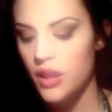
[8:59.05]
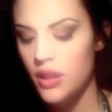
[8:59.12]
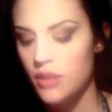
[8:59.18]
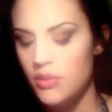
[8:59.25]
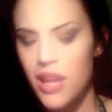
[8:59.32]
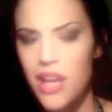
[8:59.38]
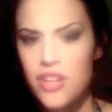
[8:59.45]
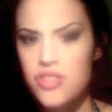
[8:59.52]

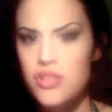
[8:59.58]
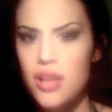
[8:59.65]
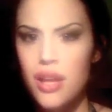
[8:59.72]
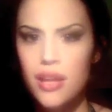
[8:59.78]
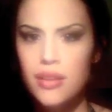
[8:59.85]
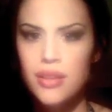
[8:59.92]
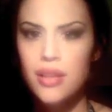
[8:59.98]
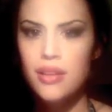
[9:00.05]
Lash
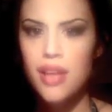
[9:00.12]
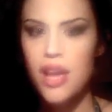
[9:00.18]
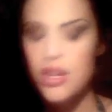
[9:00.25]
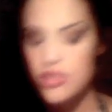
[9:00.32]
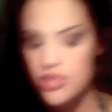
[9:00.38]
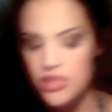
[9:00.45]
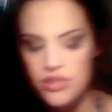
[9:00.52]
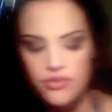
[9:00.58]
line, not
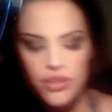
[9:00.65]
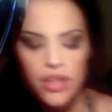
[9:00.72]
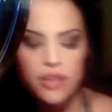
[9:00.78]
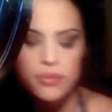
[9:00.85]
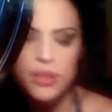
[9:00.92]
lashes, fuck me.